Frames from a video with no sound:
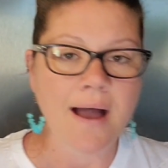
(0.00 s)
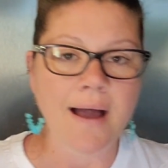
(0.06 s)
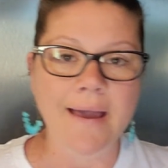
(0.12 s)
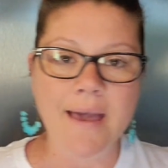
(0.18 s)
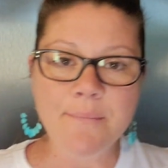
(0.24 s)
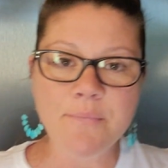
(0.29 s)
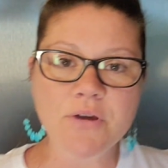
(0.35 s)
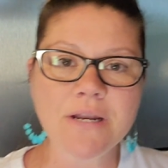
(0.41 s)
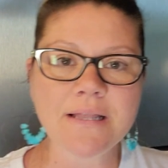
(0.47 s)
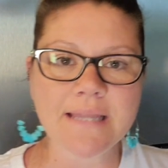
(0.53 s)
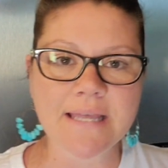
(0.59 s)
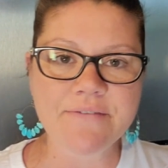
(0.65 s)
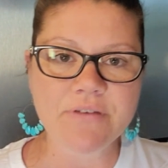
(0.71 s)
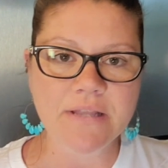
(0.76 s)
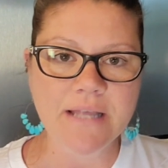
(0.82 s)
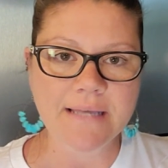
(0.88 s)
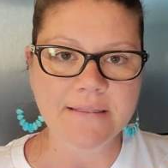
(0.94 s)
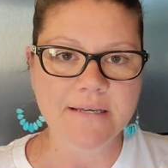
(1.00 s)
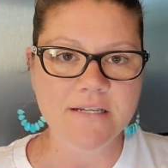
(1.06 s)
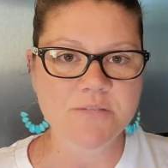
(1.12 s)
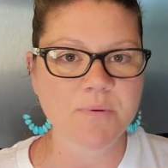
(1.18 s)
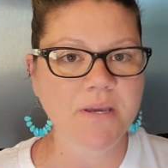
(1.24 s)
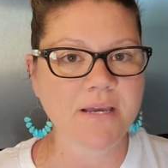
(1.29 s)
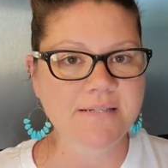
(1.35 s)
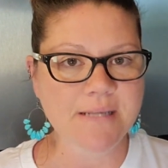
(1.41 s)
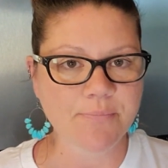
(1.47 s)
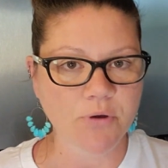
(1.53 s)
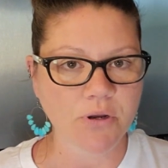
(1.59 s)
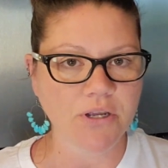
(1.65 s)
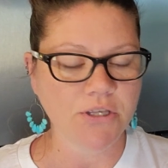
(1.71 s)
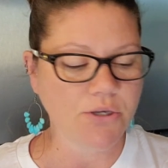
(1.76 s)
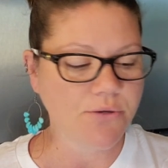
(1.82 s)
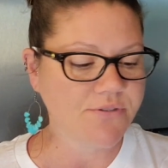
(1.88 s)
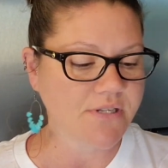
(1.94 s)
I am going to leave it like this because I'm
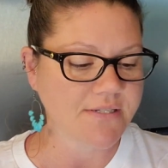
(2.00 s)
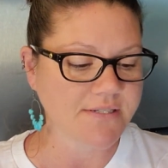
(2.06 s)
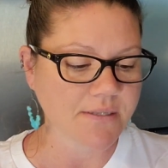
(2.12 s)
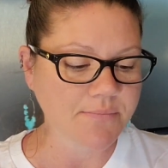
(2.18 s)
going to use it.